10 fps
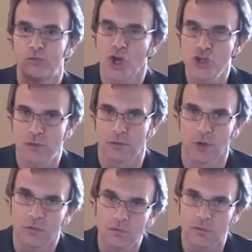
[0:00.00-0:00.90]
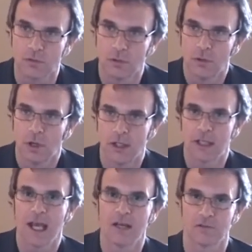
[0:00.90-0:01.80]
brush strokes on
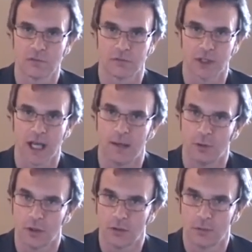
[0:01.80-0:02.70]
the canvas of the camera,